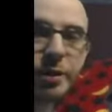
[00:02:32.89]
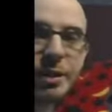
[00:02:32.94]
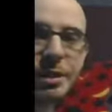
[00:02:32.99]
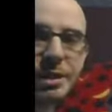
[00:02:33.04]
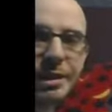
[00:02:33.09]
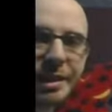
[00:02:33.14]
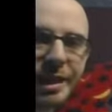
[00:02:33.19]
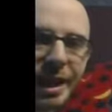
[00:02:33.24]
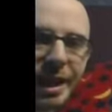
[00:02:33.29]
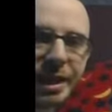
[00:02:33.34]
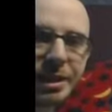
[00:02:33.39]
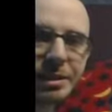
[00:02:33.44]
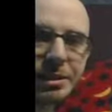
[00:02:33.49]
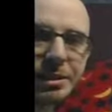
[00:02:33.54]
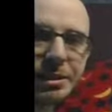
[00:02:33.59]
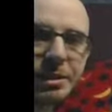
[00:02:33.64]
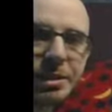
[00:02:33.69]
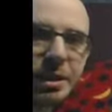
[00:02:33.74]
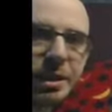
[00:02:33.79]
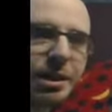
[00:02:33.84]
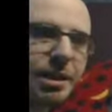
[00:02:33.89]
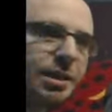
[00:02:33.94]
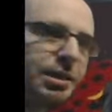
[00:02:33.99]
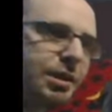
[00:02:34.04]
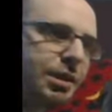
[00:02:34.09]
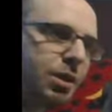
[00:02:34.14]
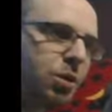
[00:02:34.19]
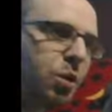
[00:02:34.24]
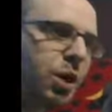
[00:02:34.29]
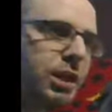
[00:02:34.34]
tests, the
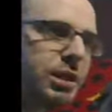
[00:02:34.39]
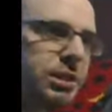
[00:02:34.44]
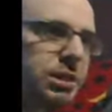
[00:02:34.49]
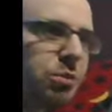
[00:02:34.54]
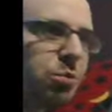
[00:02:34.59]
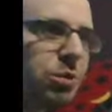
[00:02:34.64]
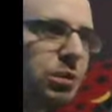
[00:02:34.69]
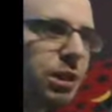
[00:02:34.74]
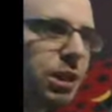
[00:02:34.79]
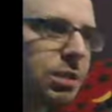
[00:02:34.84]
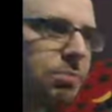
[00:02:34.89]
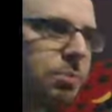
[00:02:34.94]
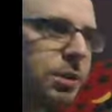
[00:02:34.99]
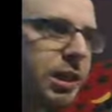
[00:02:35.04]
question will just be,